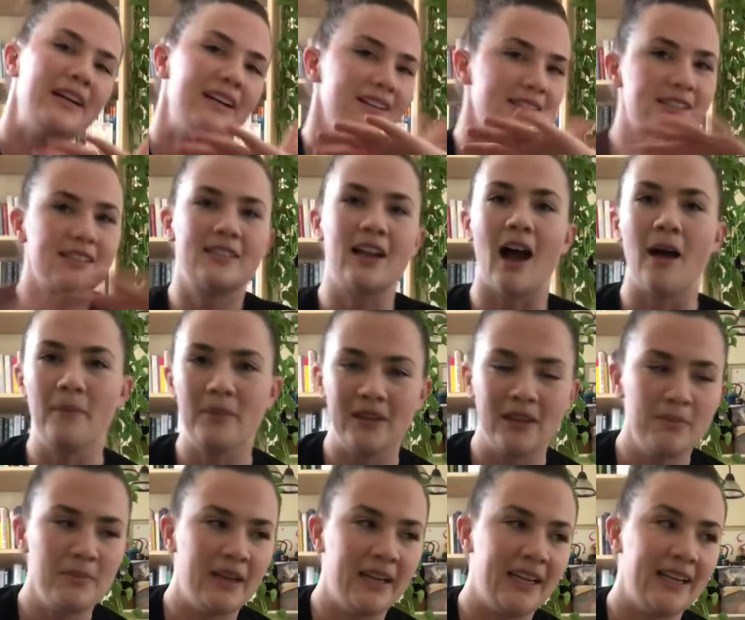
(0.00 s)
to stop in the
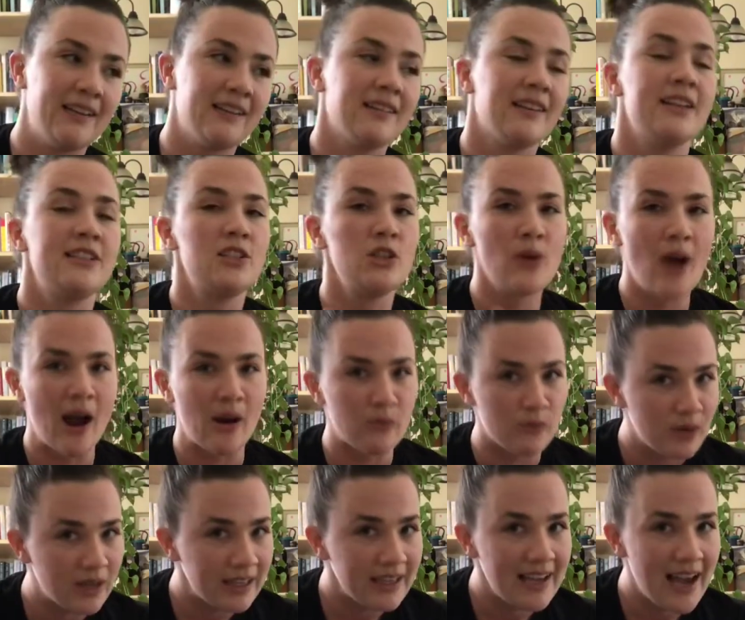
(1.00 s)
minute unless you
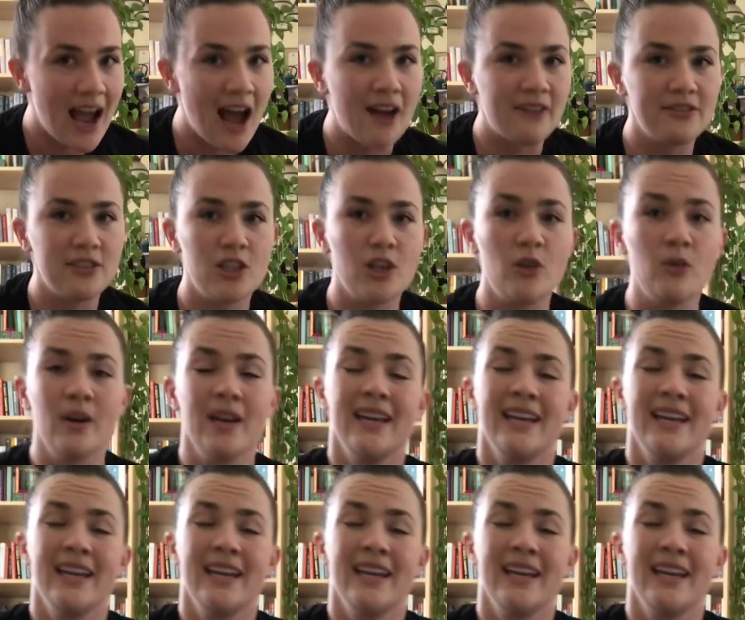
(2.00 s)
really have to.